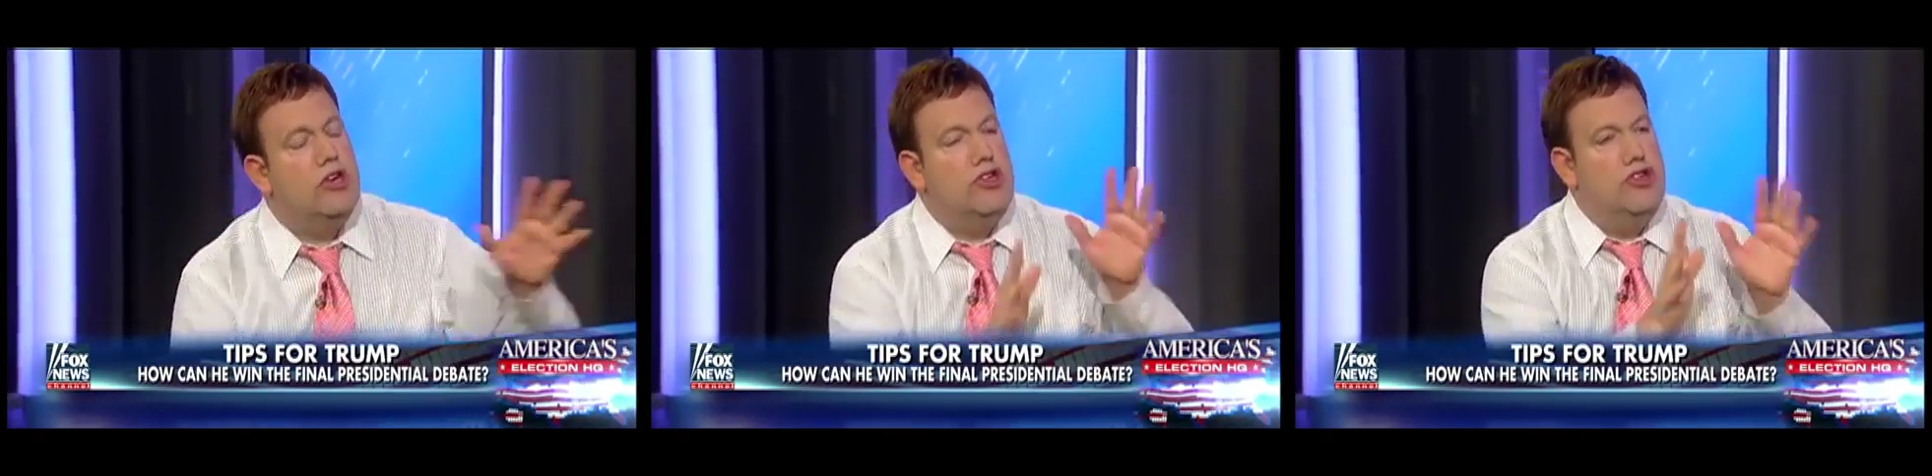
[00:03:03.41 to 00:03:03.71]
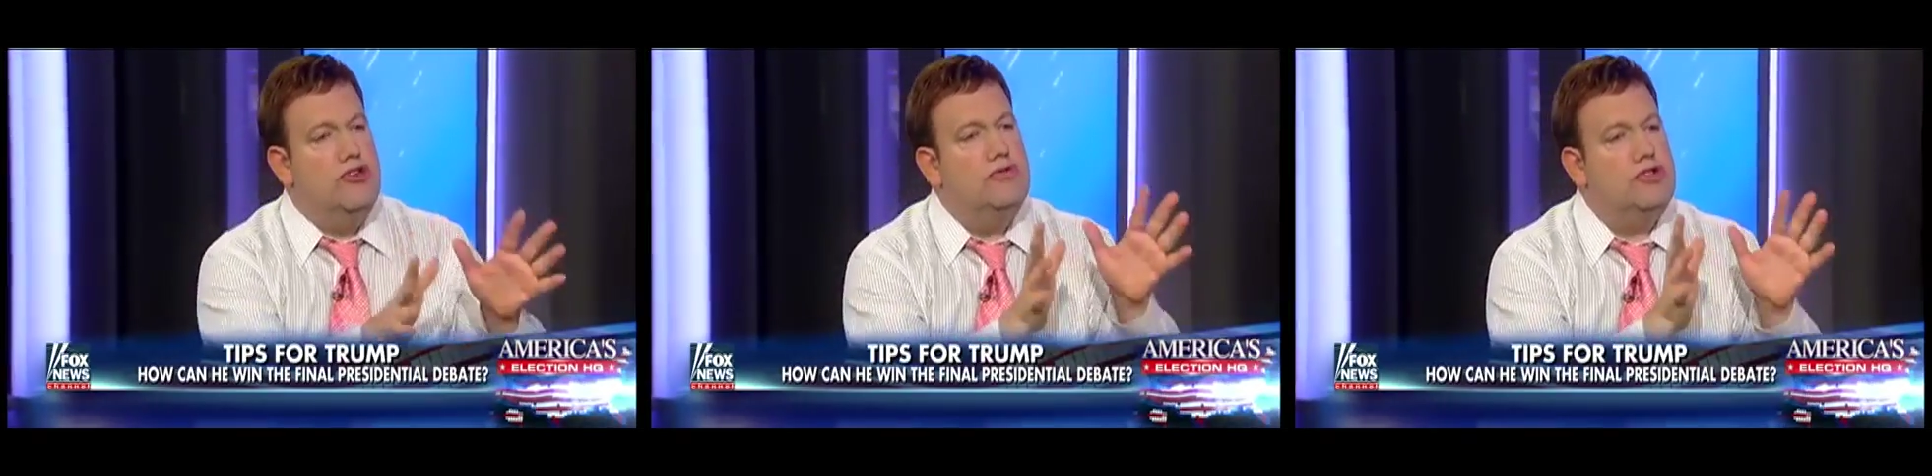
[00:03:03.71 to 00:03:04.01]

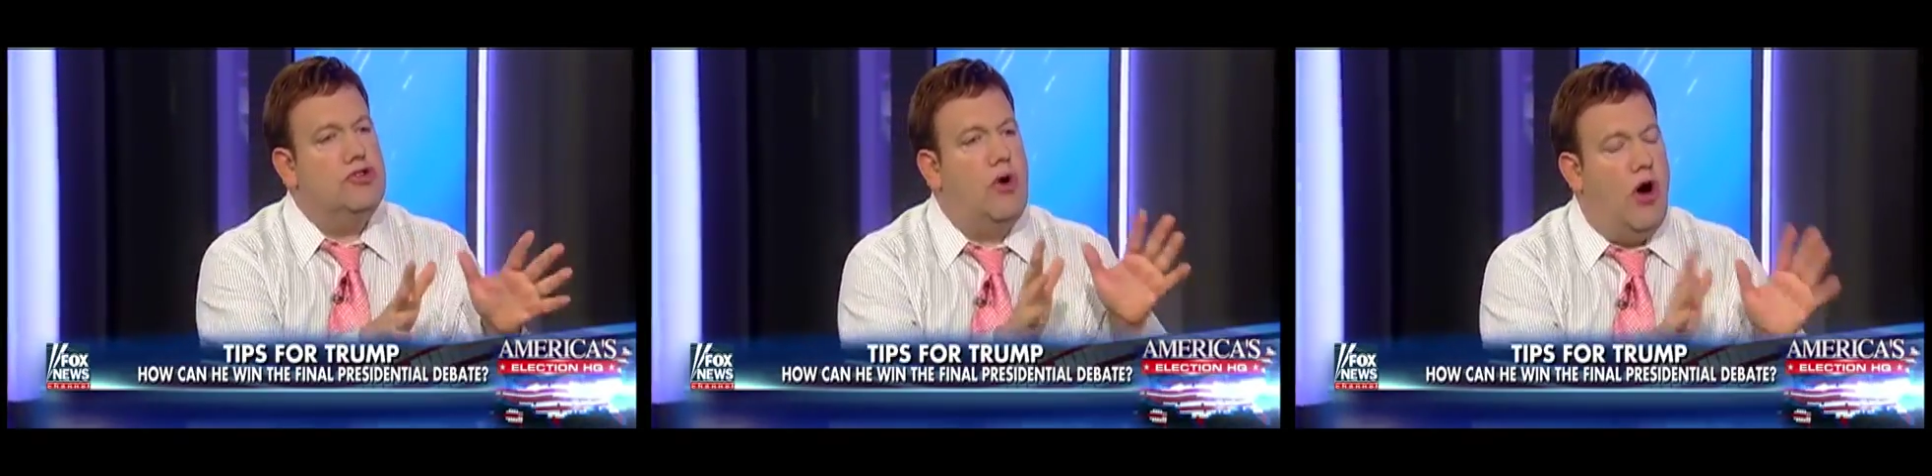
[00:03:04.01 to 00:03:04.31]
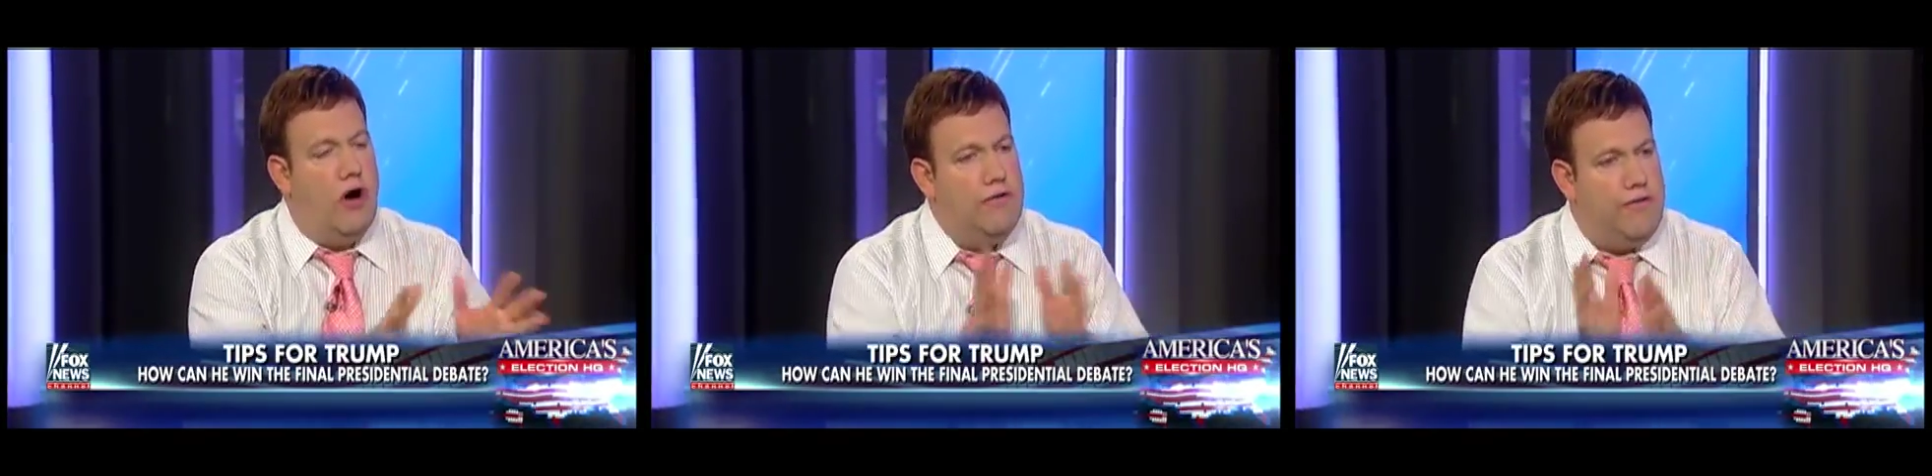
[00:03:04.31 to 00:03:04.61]
You do
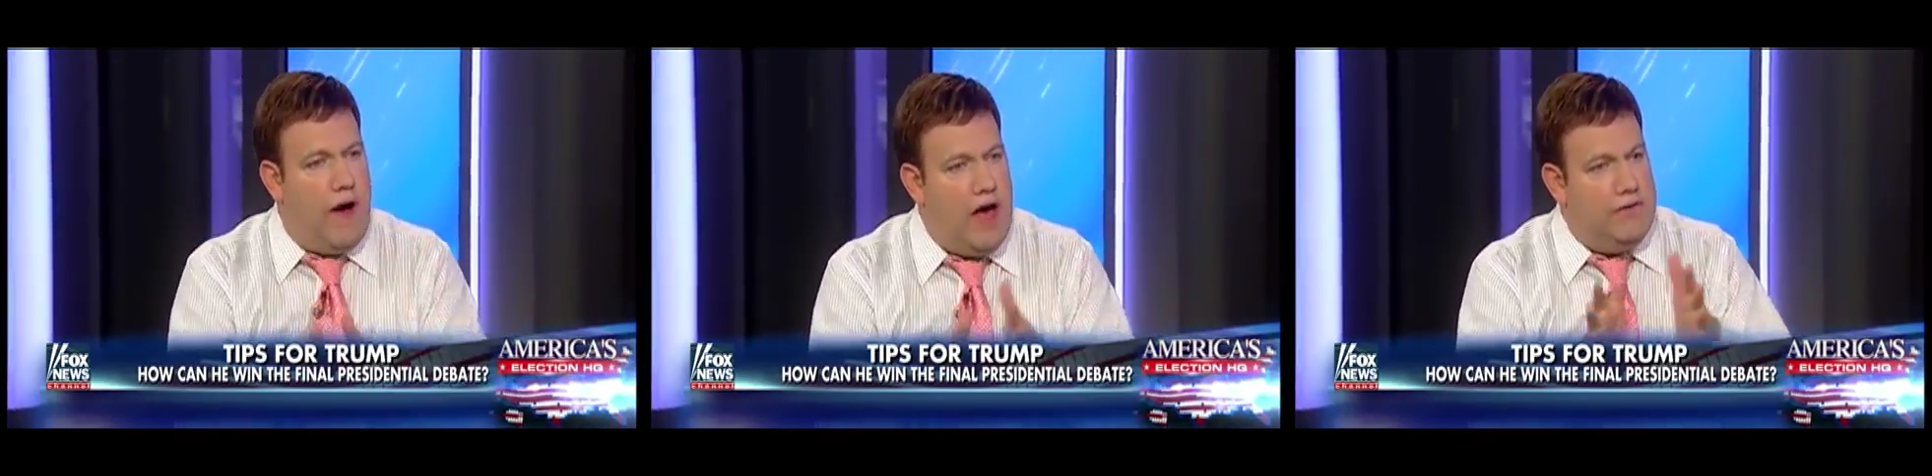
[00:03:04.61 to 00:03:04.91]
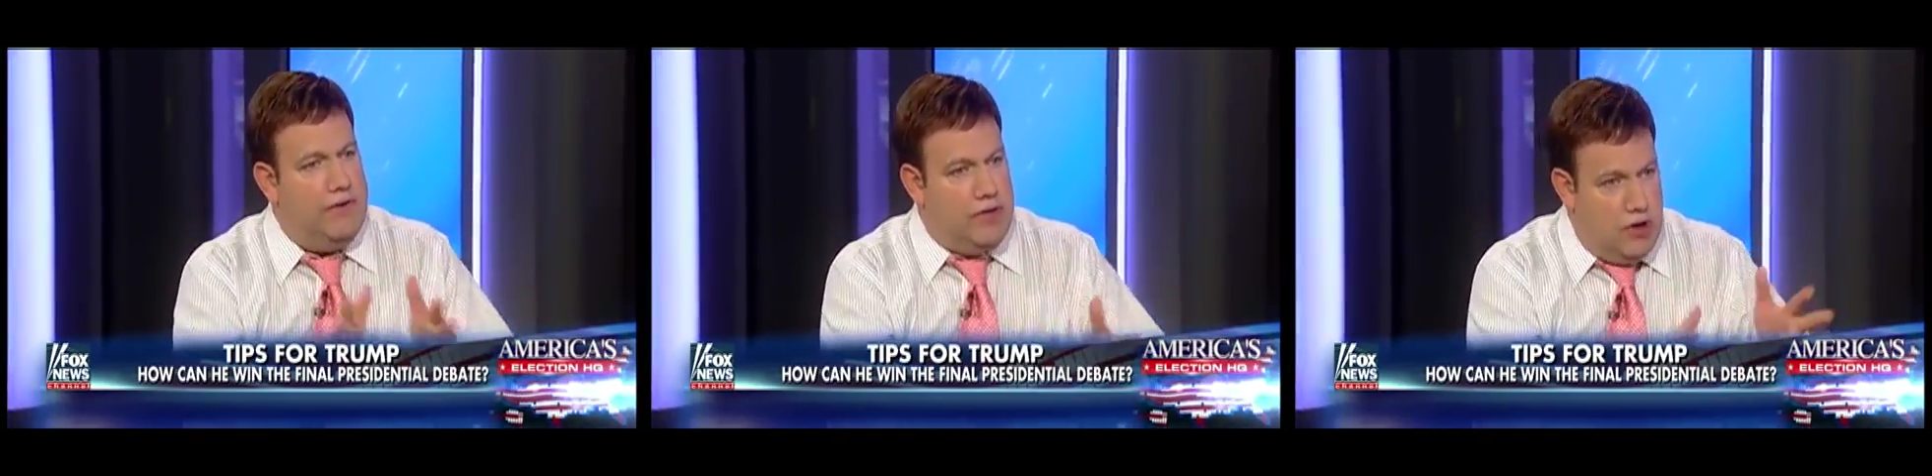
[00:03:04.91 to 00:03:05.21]
all 5
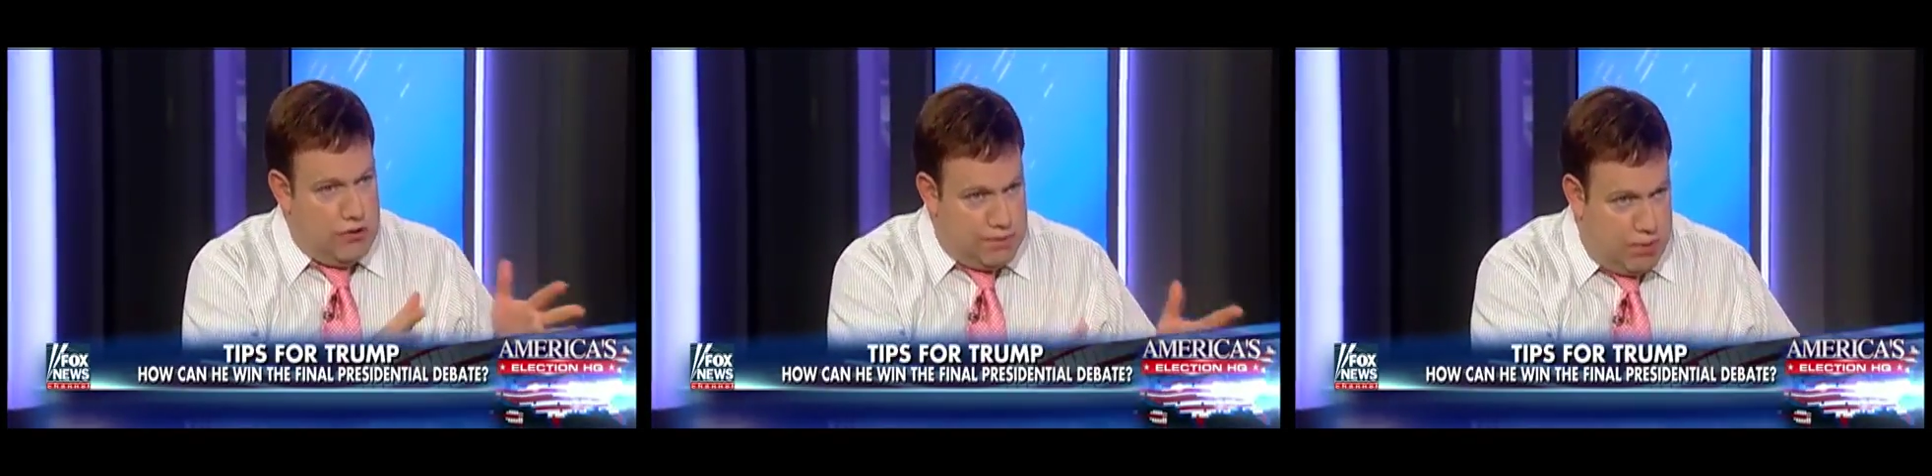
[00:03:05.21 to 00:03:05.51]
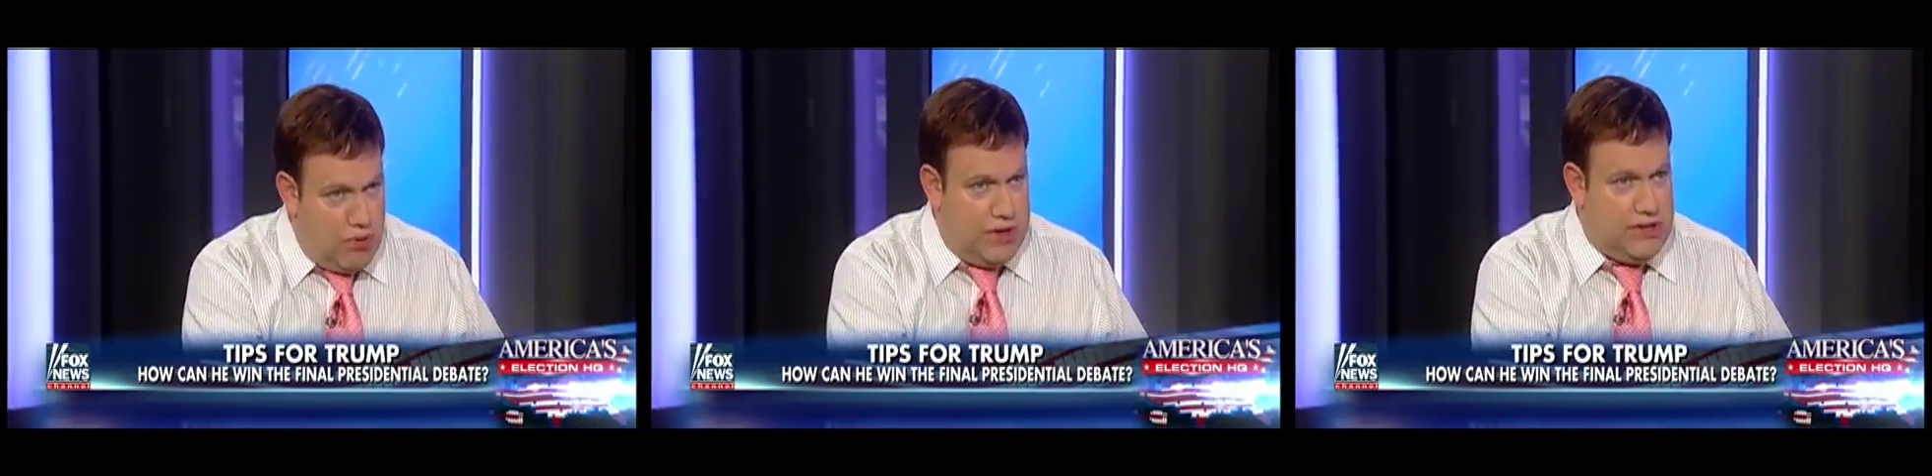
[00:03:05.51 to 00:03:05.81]
of those
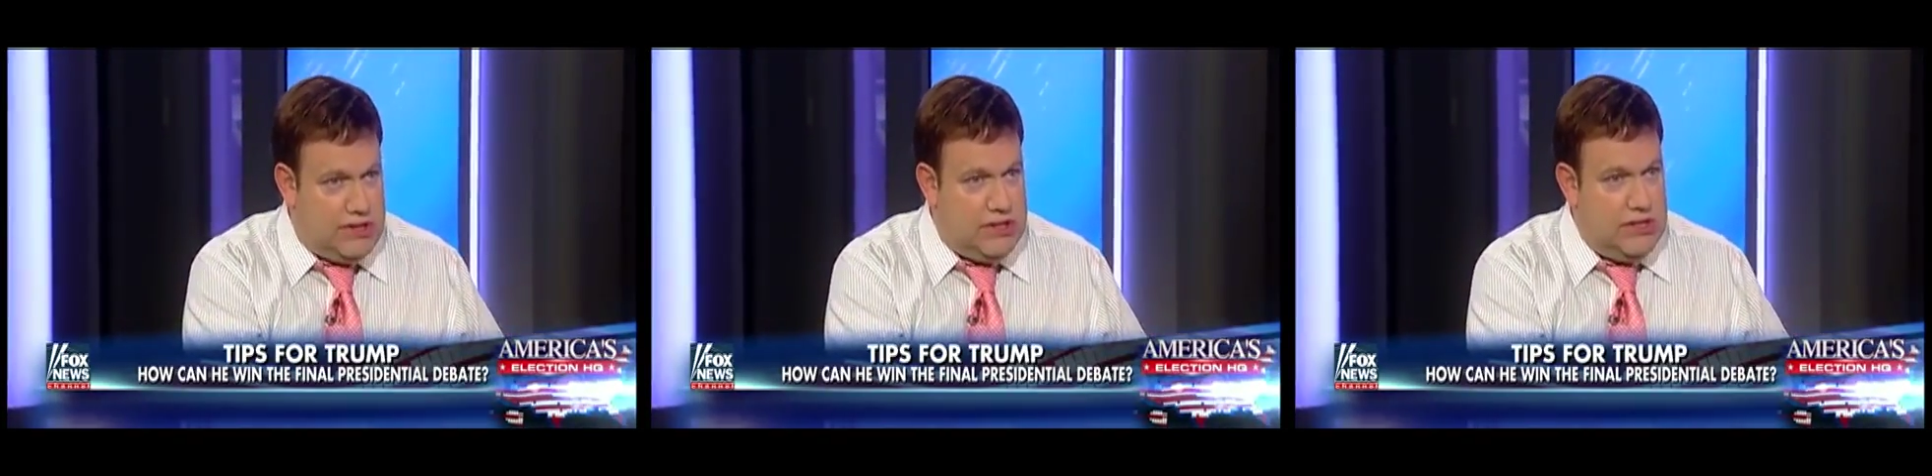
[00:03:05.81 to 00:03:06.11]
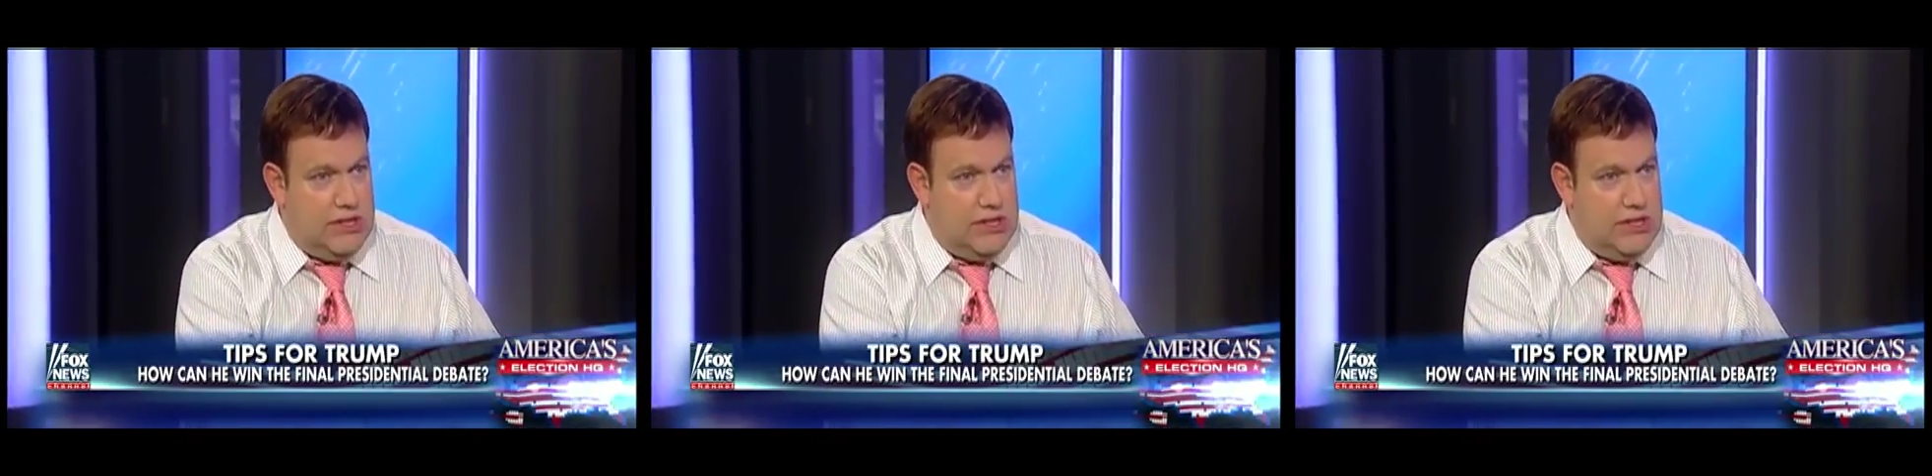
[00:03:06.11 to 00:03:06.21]
points,